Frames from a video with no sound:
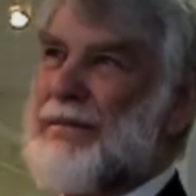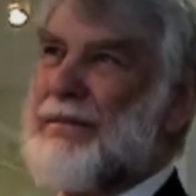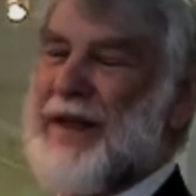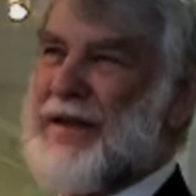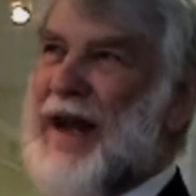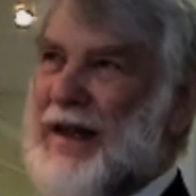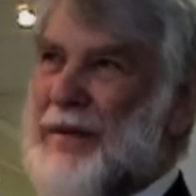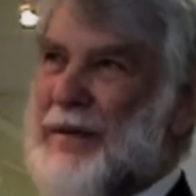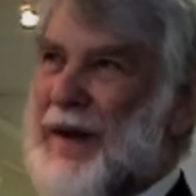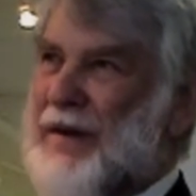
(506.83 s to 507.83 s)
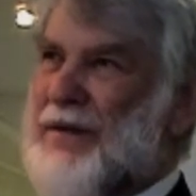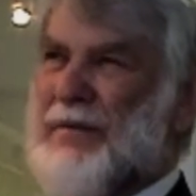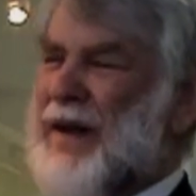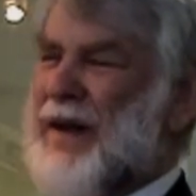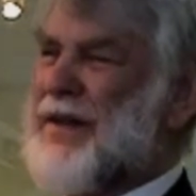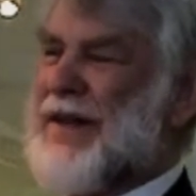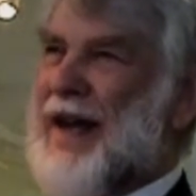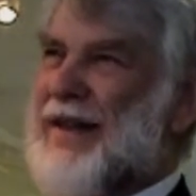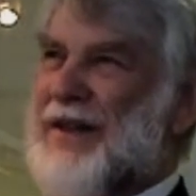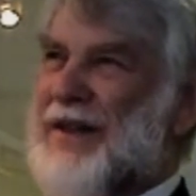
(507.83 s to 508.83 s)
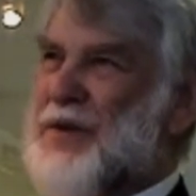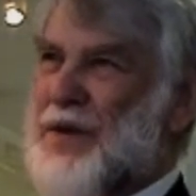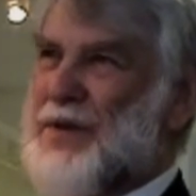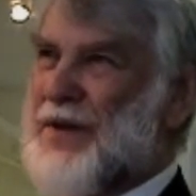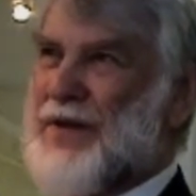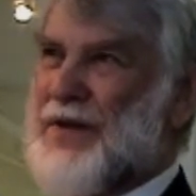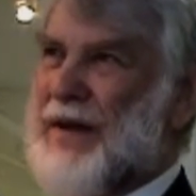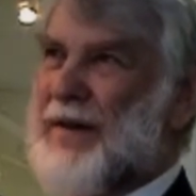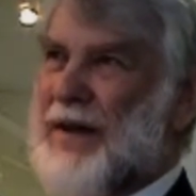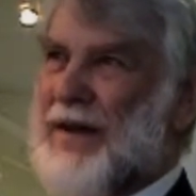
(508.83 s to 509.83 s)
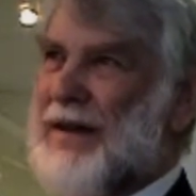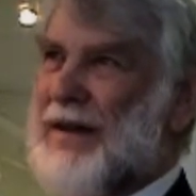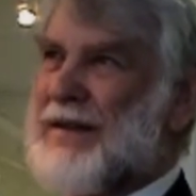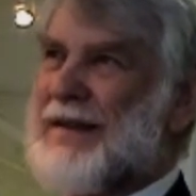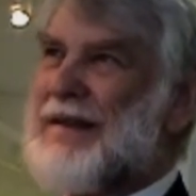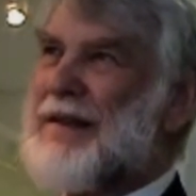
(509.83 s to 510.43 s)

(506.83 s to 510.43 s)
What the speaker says: be slightly painful, but it's not a torturous treatment at all. Yeah.